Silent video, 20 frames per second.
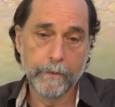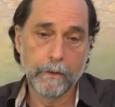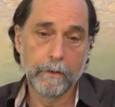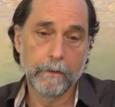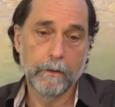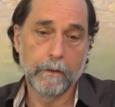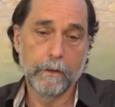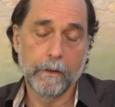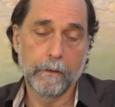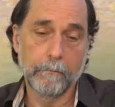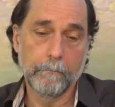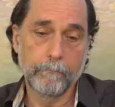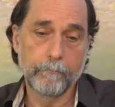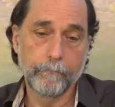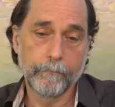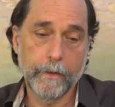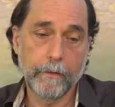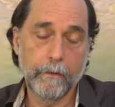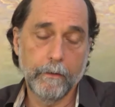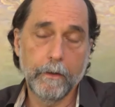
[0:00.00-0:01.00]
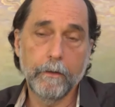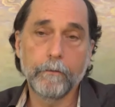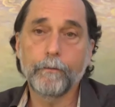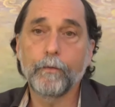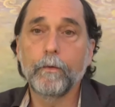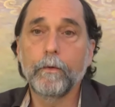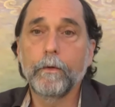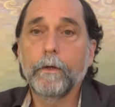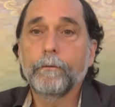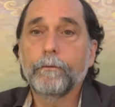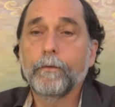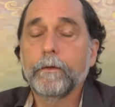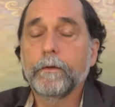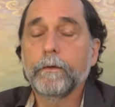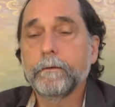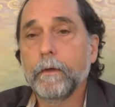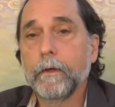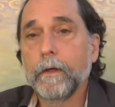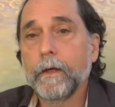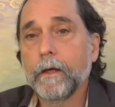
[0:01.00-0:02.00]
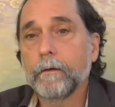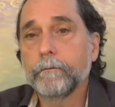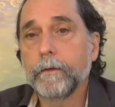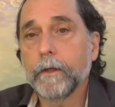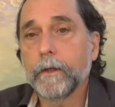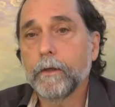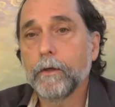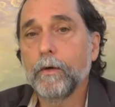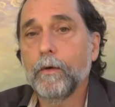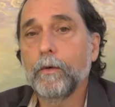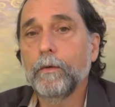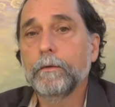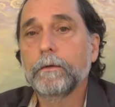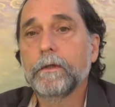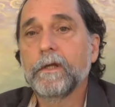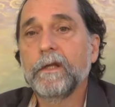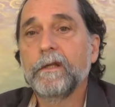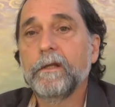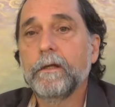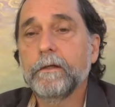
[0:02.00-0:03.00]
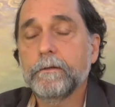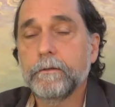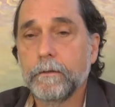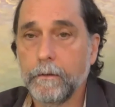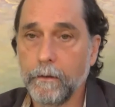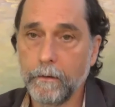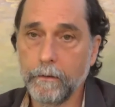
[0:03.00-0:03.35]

if we have a cold condition,